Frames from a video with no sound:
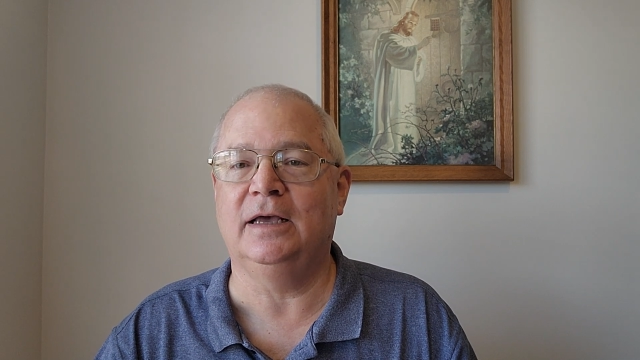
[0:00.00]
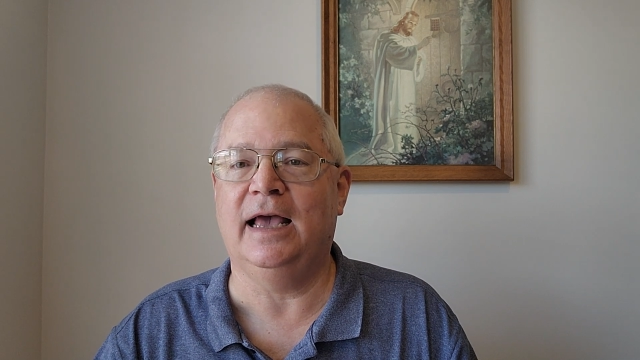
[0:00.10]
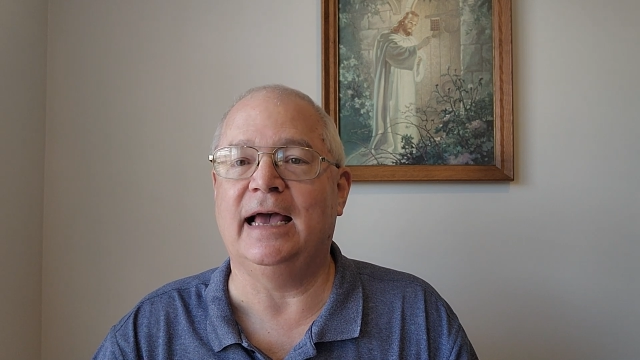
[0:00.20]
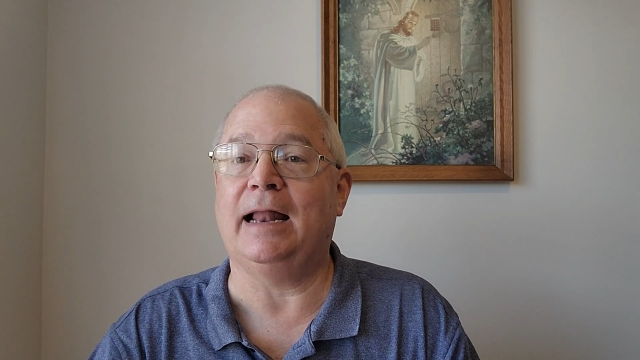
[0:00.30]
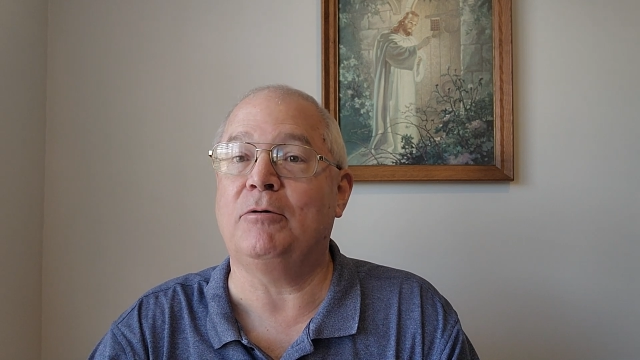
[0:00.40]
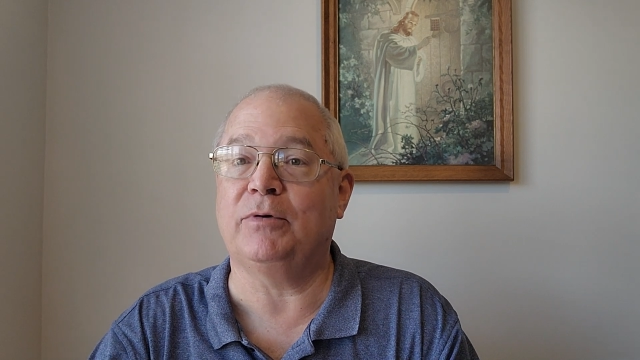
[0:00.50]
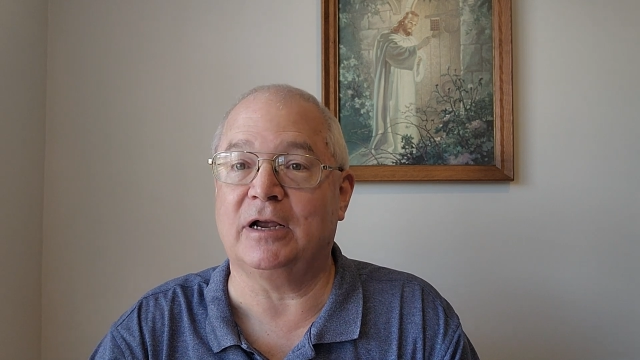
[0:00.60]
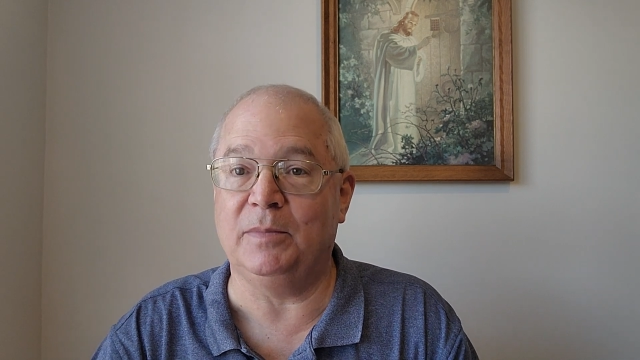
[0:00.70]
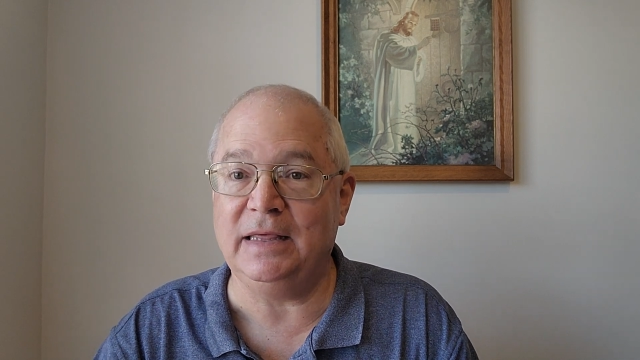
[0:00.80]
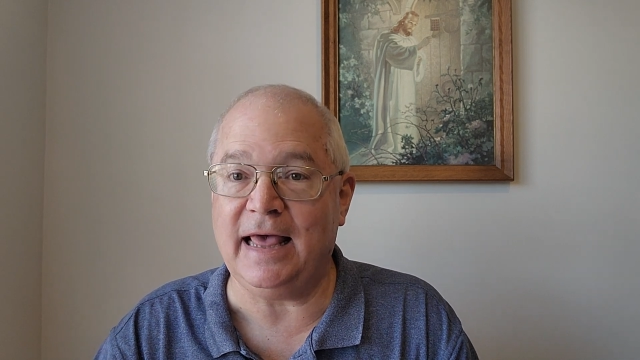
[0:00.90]
And I would
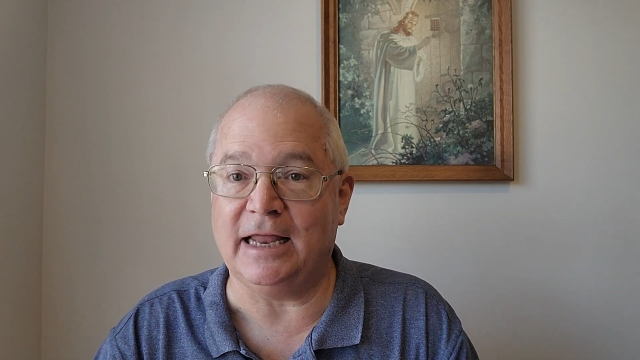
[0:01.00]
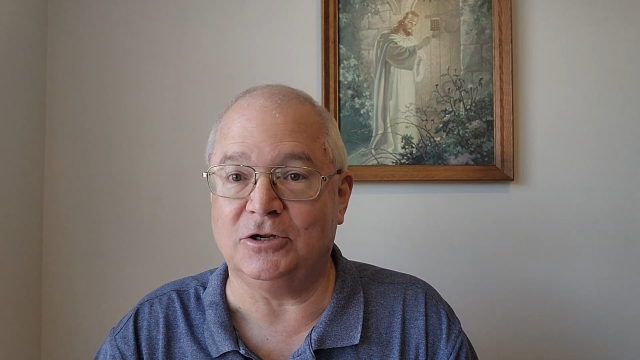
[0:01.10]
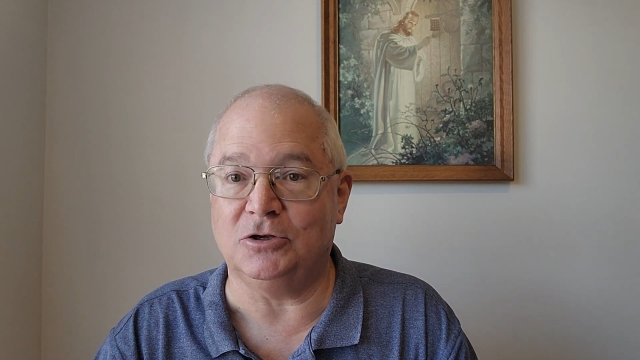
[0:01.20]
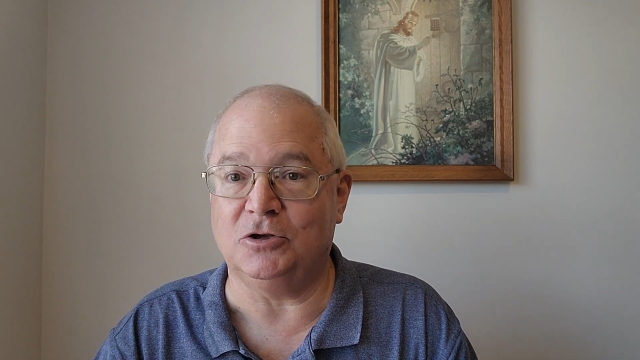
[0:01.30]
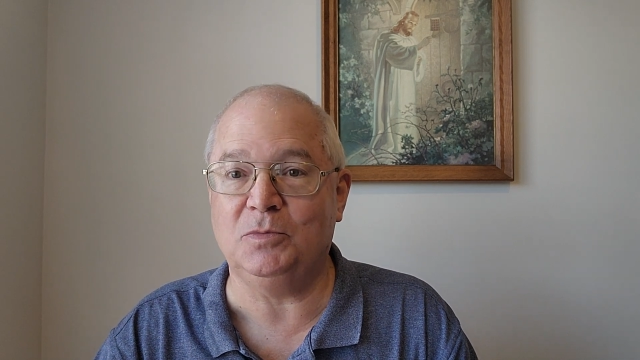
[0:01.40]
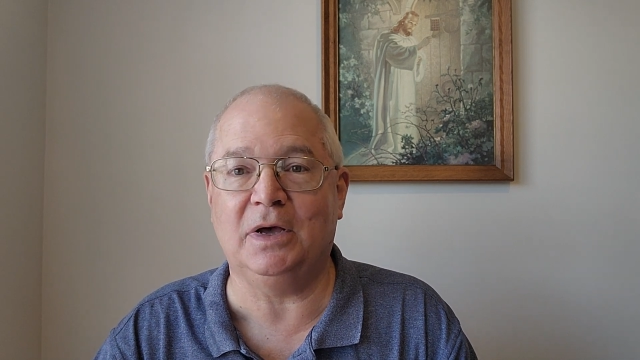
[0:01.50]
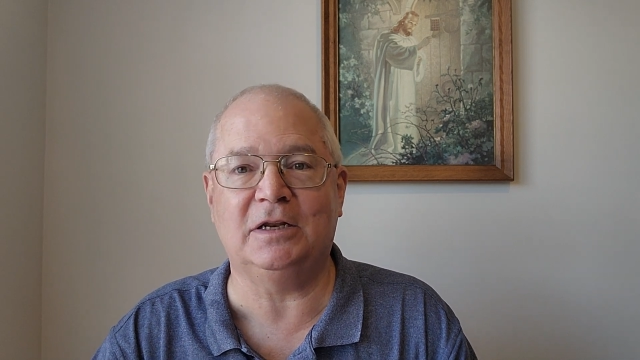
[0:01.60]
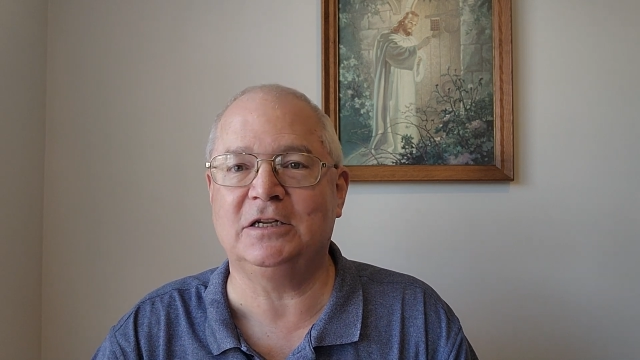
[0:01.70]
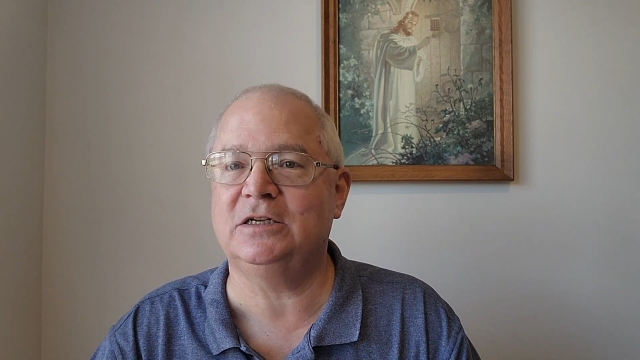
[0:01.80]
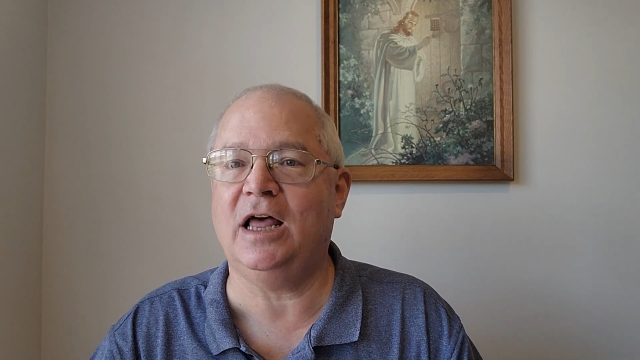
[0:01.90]
recommend that to you, but
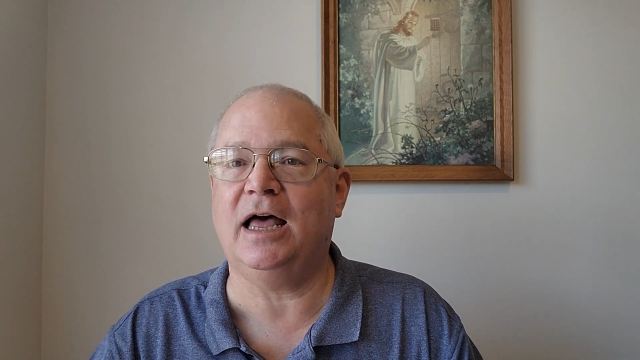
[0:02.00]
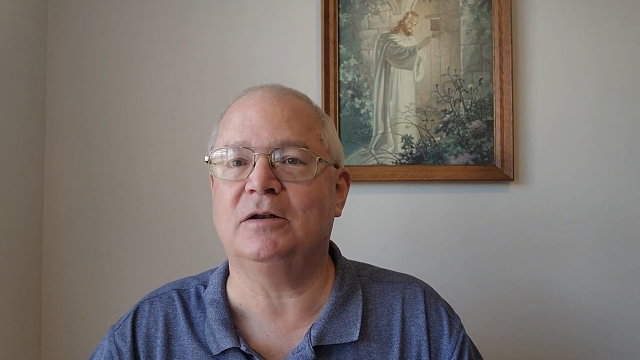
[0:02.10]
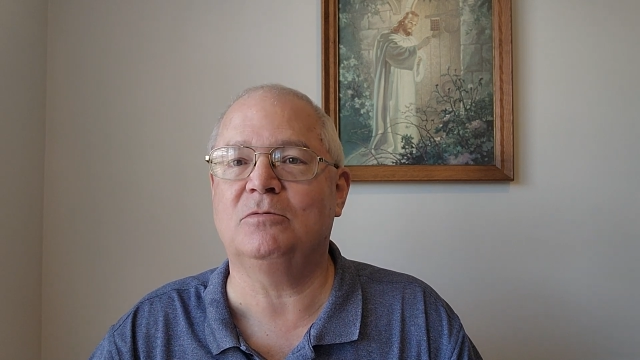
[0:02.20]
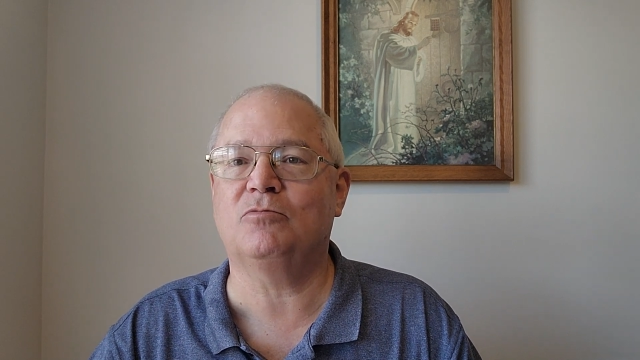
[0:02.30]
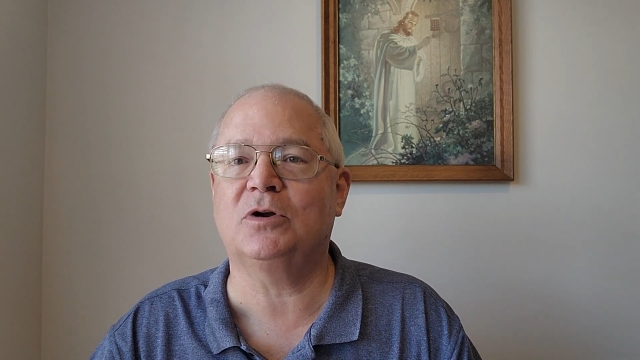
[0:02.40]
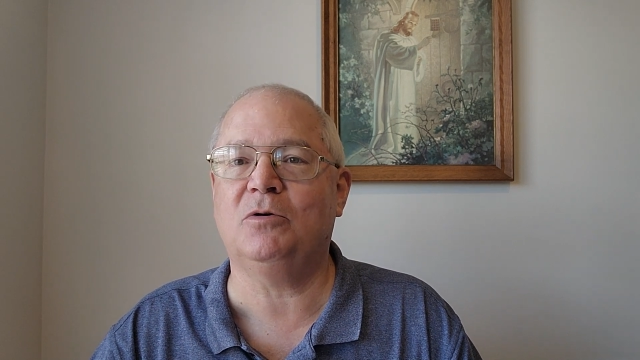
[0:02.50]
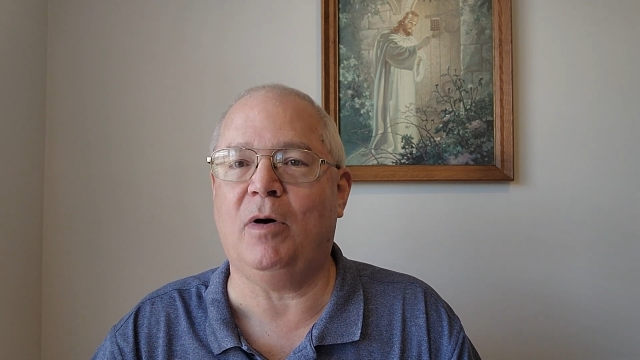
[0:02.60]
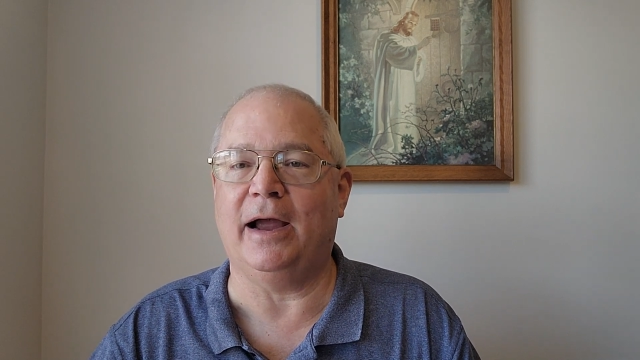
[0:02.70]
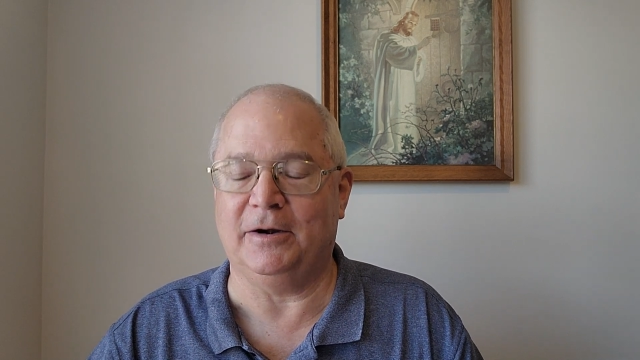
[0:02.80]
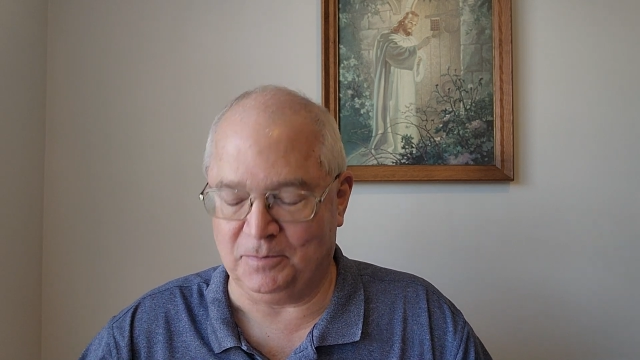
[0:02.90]
it's not
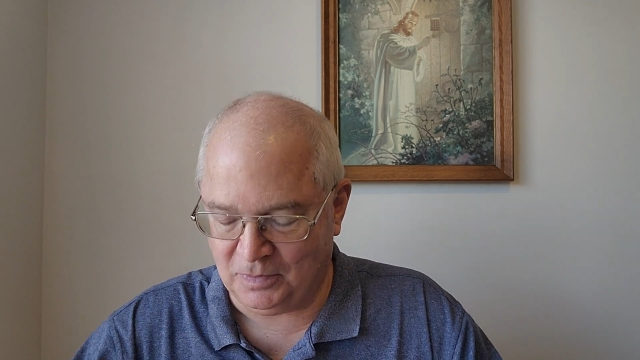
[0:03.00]
required.